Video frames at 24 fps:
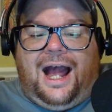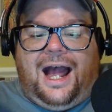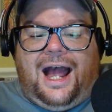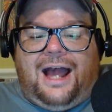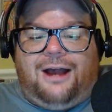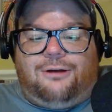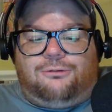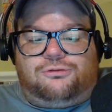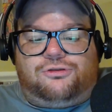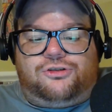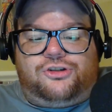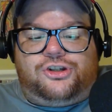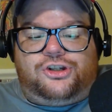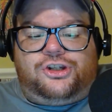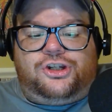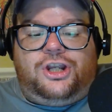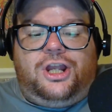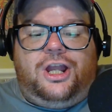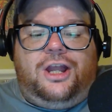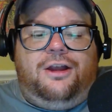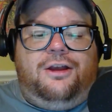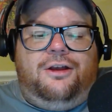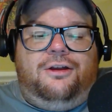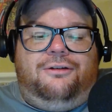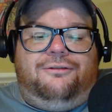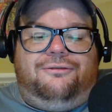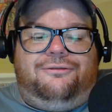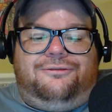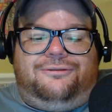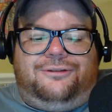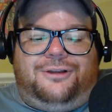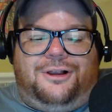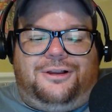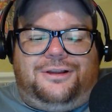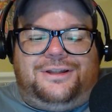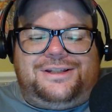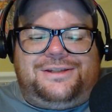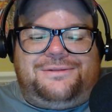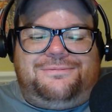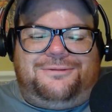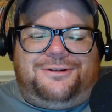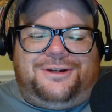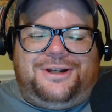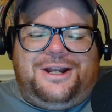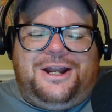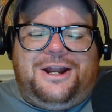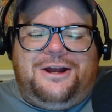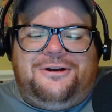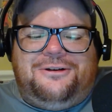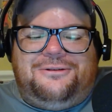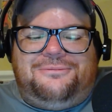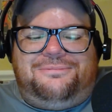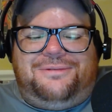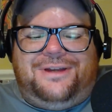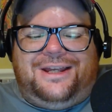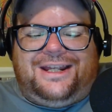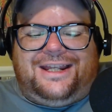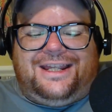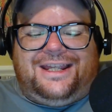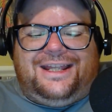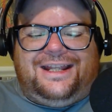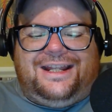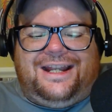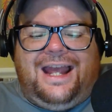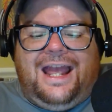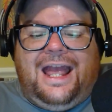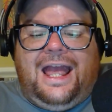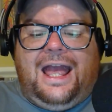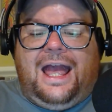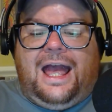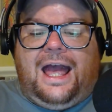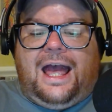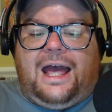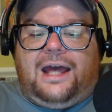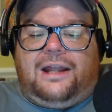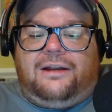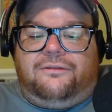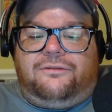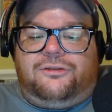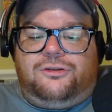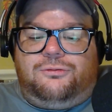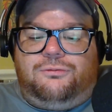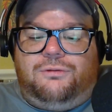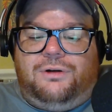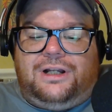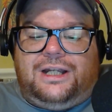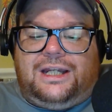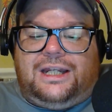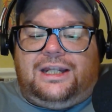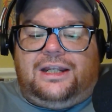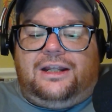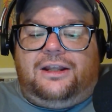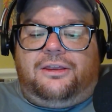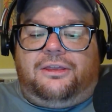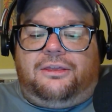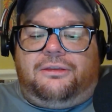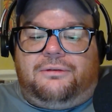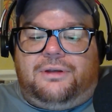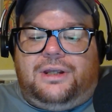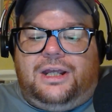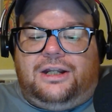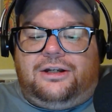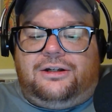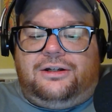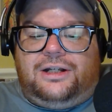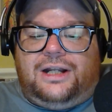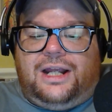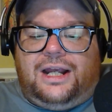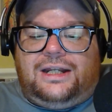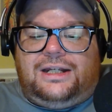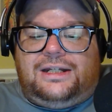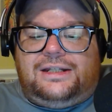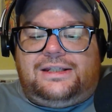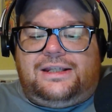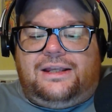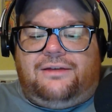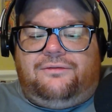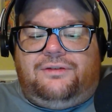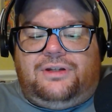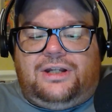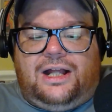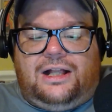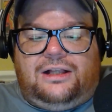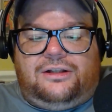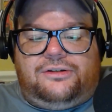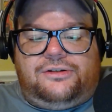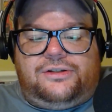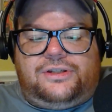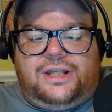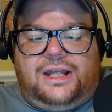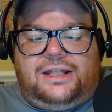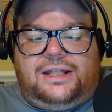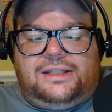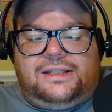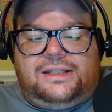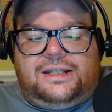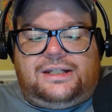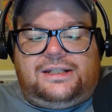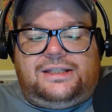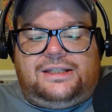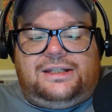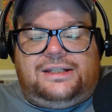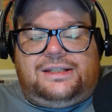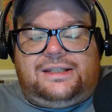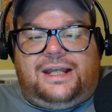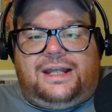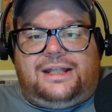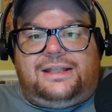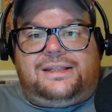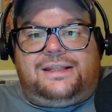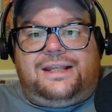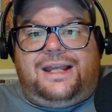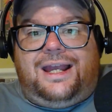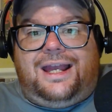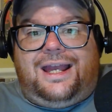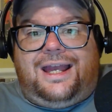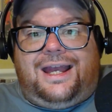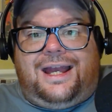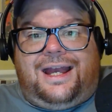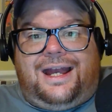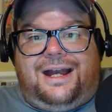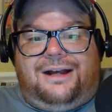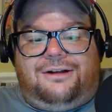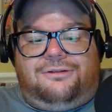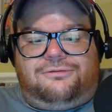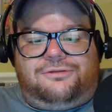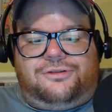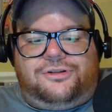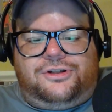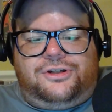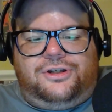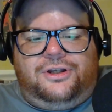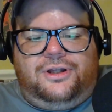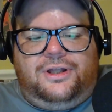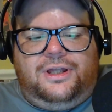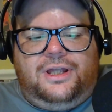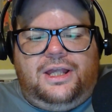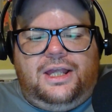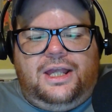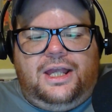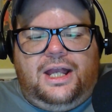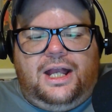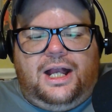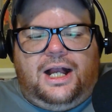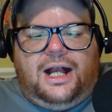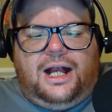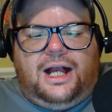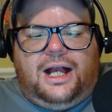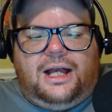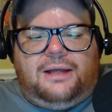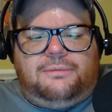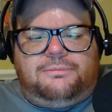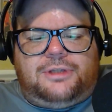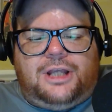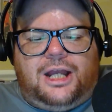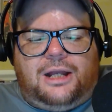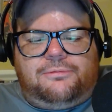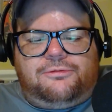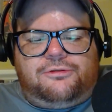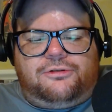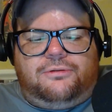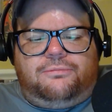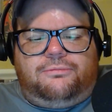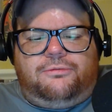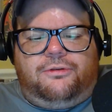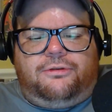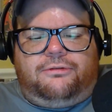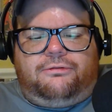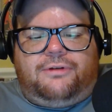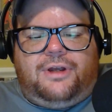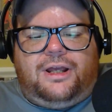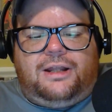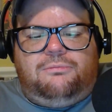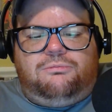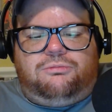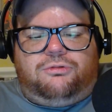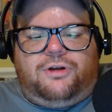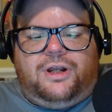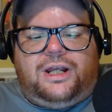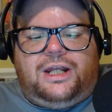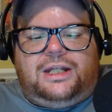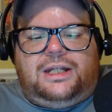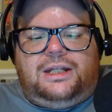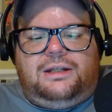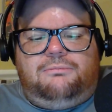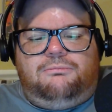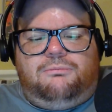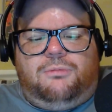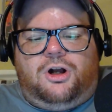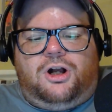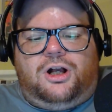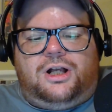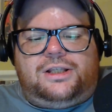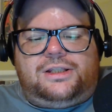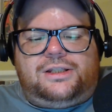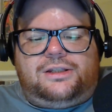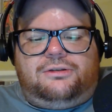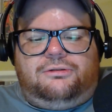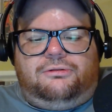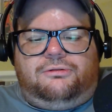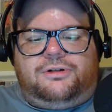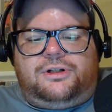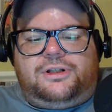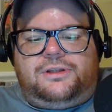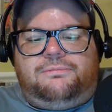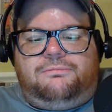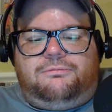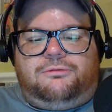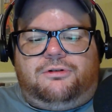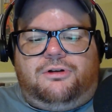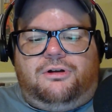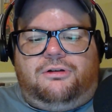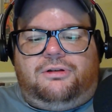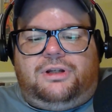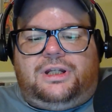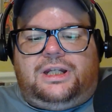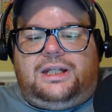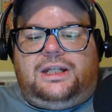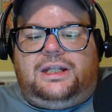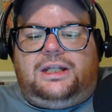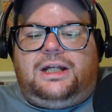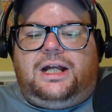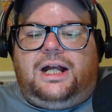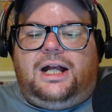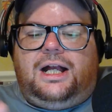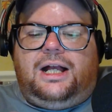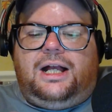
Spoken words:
Ouch. Flawless Merino and Pickett out of 20, $397.60. Ouch. Topps Triple Thread Brady, Moss, Lawrence Maroney.